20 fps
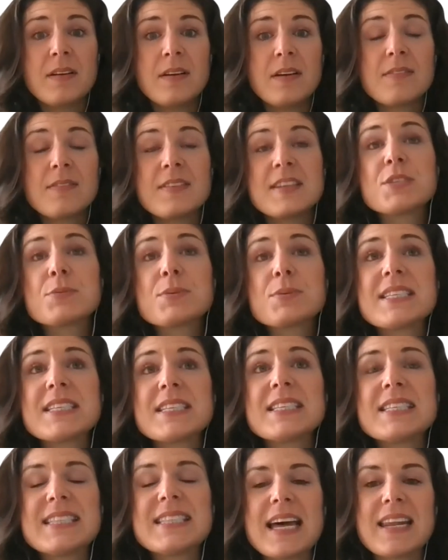This was to
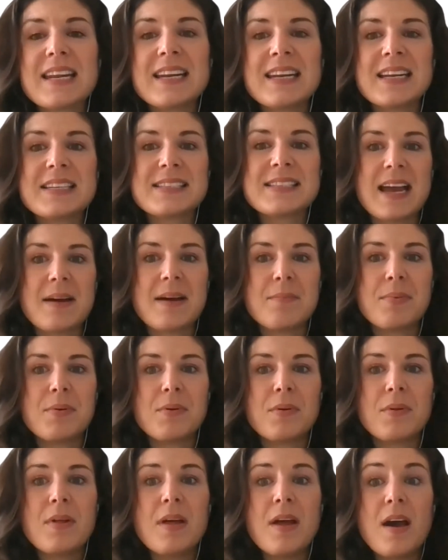set an
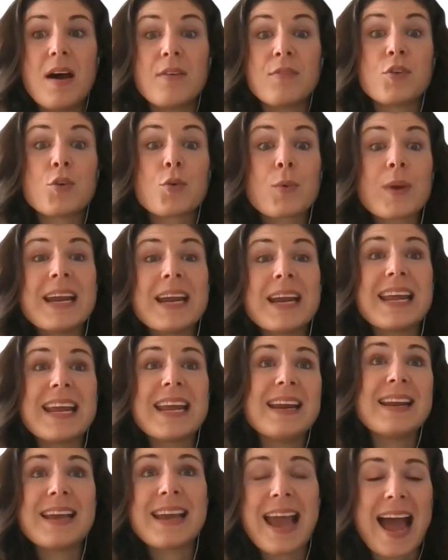example of green
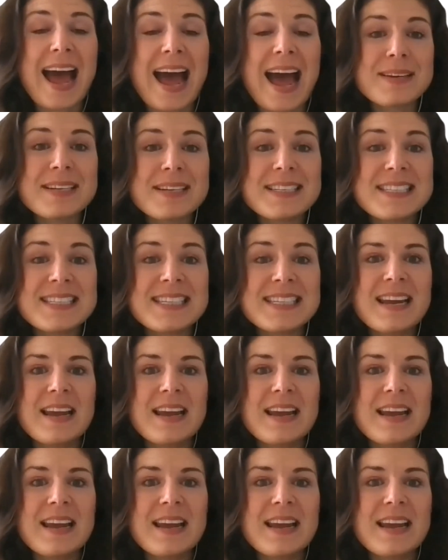eating habits